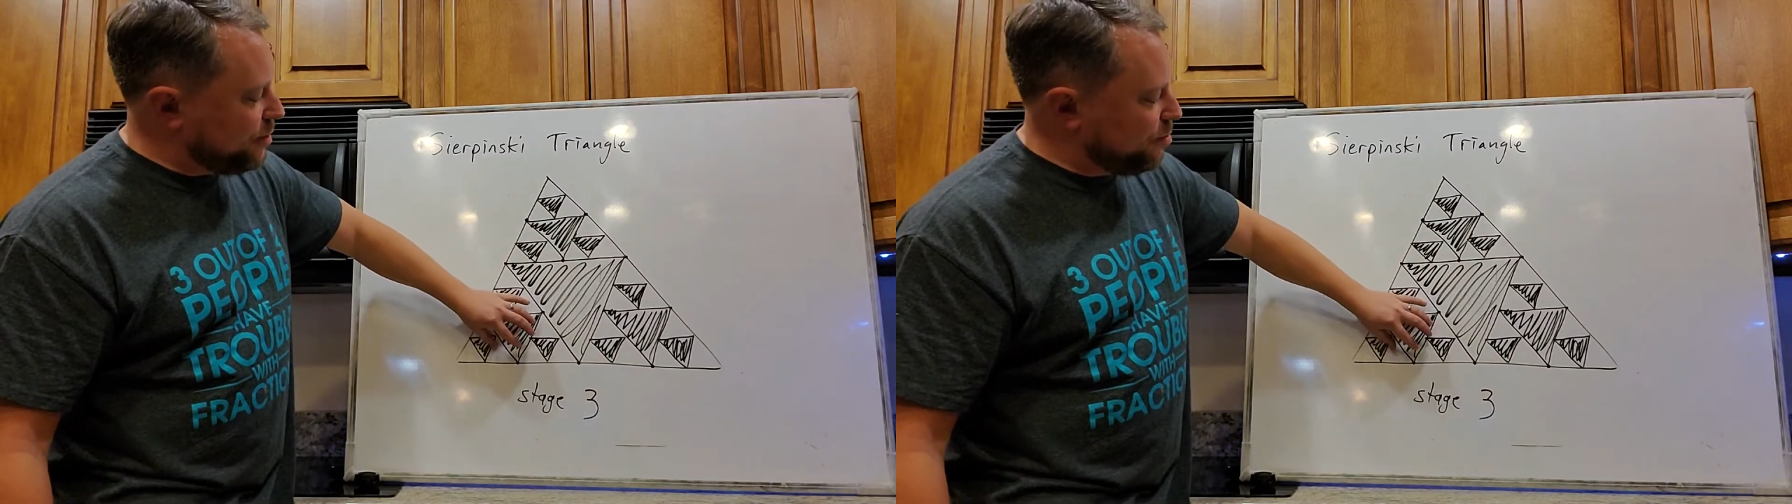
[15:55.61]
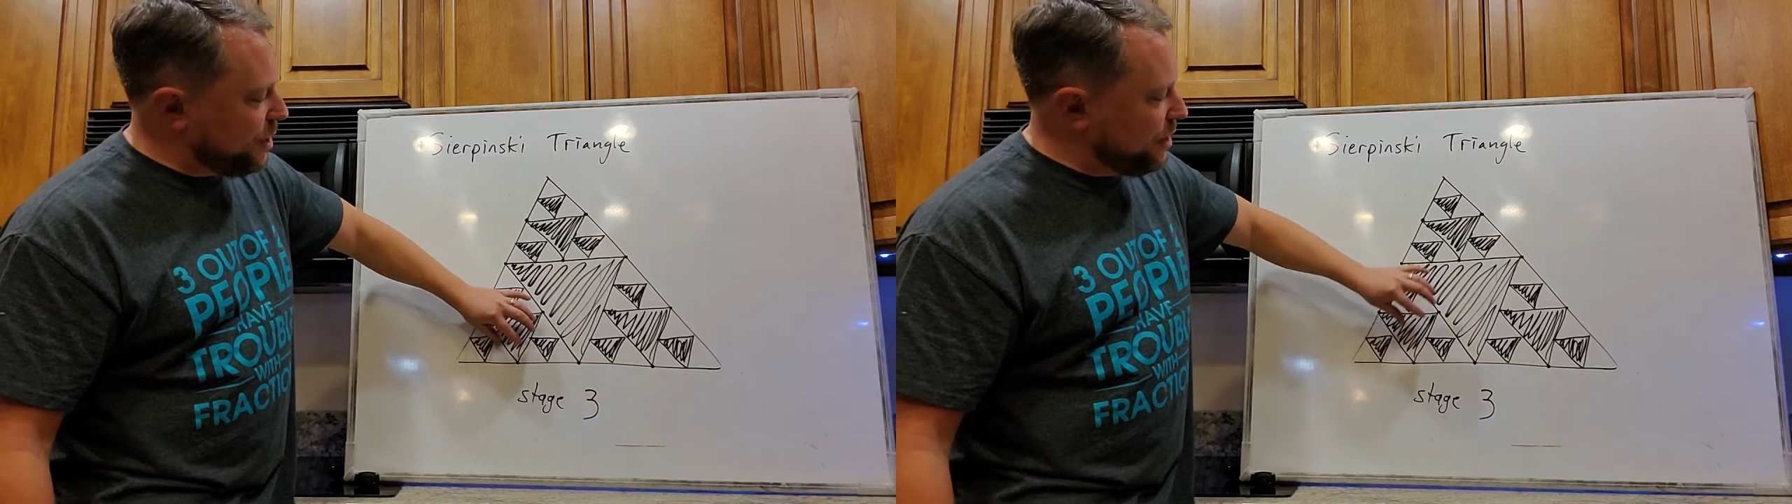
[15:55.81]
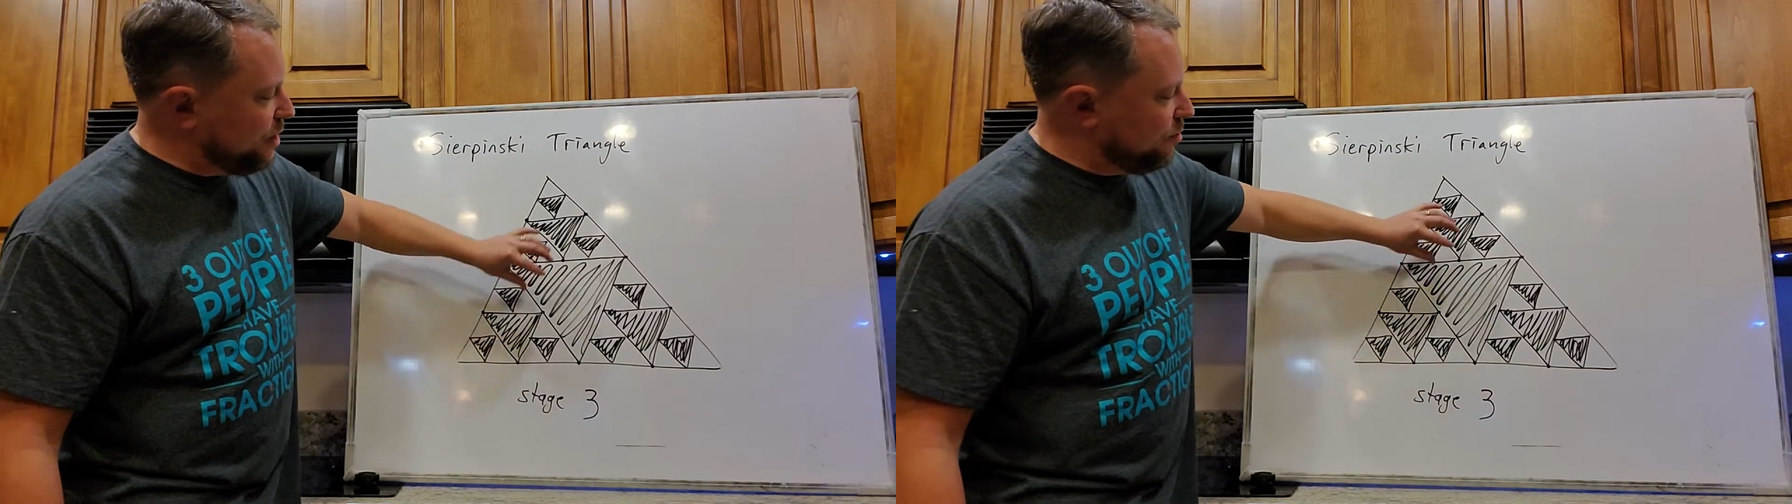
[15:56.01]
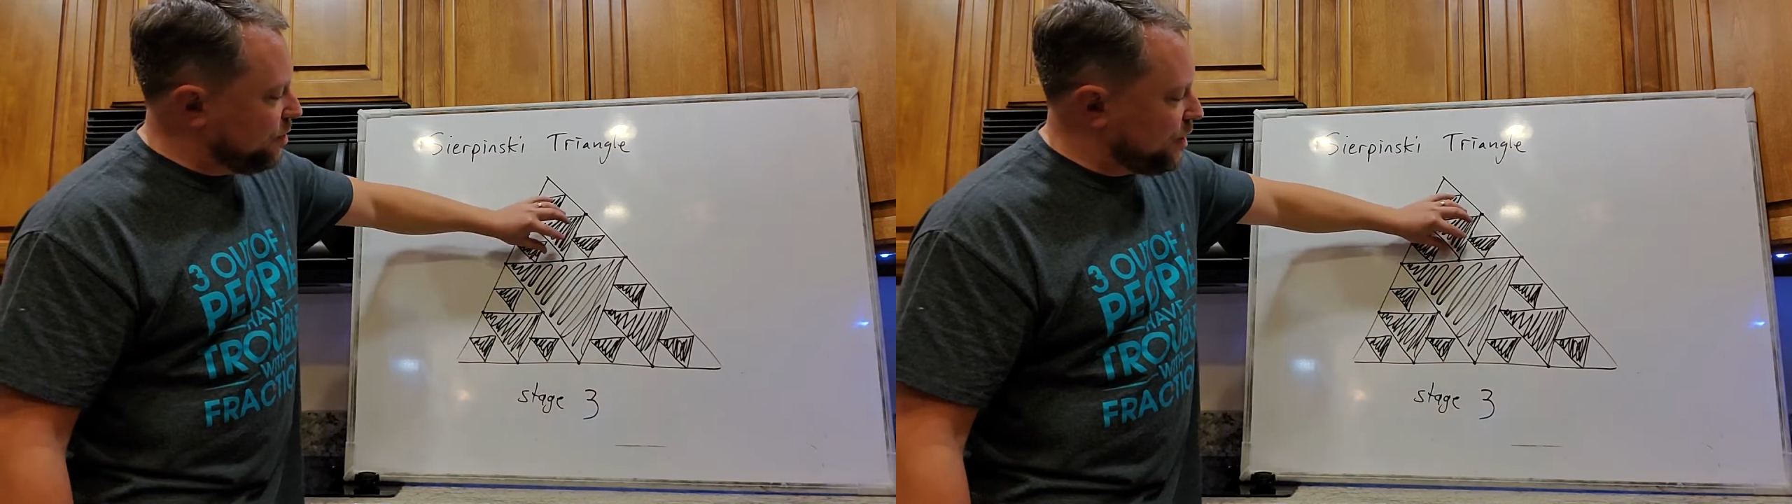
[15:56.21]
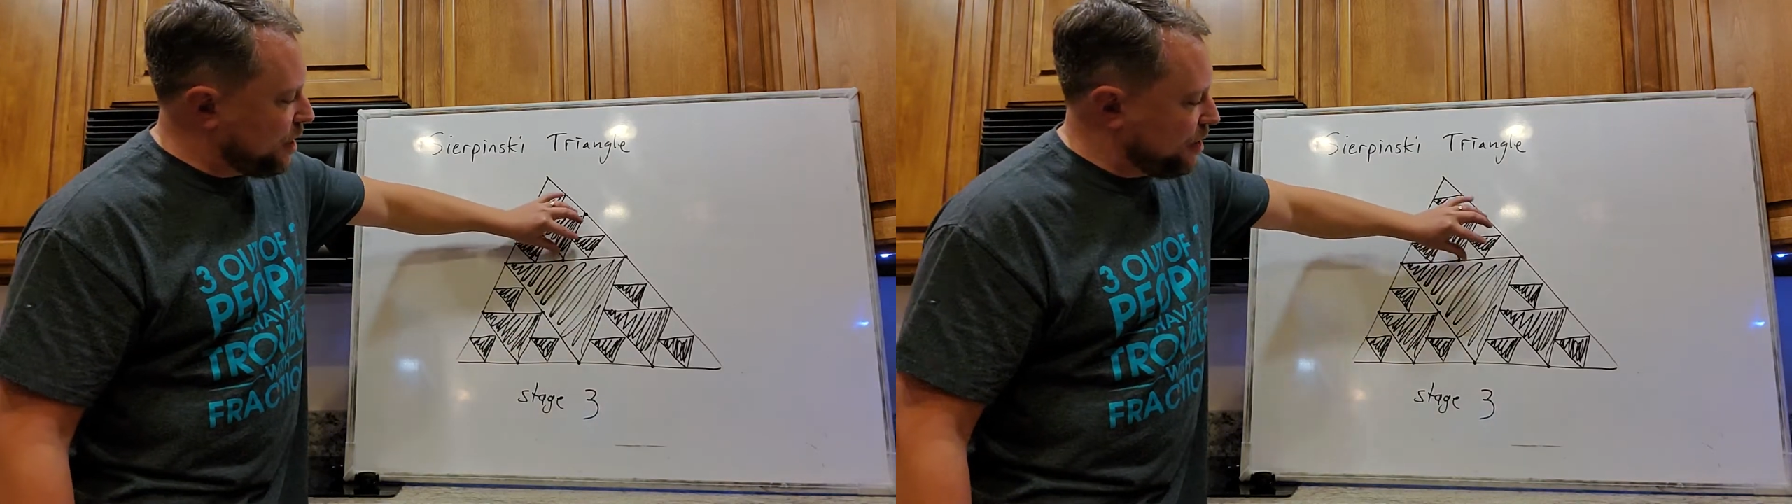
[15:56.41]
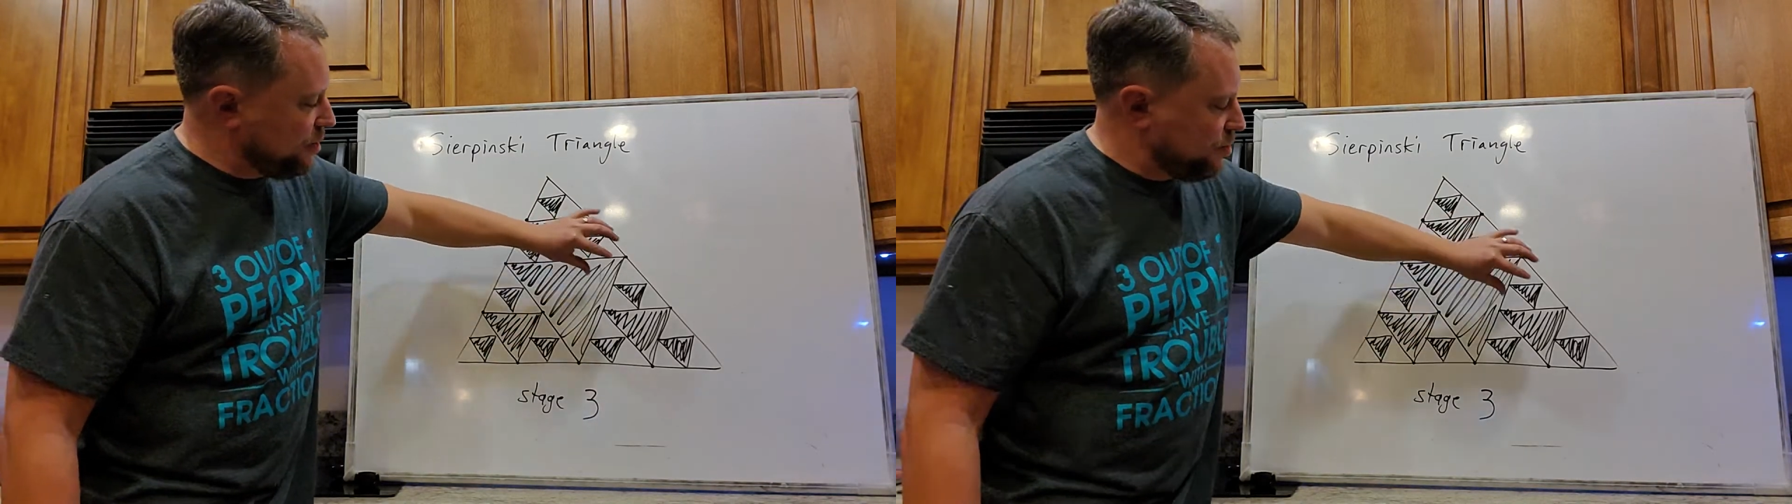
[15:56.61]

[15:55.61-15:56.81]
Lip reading: medium-sized